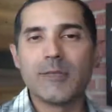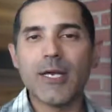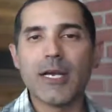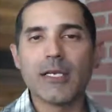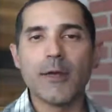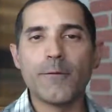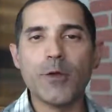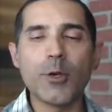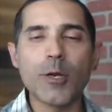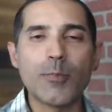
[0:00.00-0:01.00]
because if
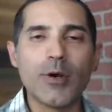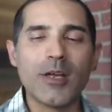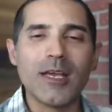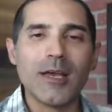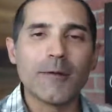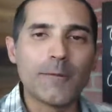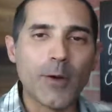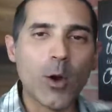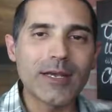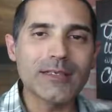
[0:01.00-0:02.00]
you could put
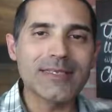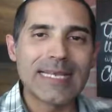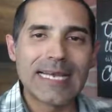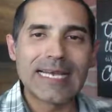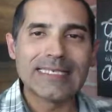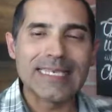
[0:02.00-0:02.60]
focus,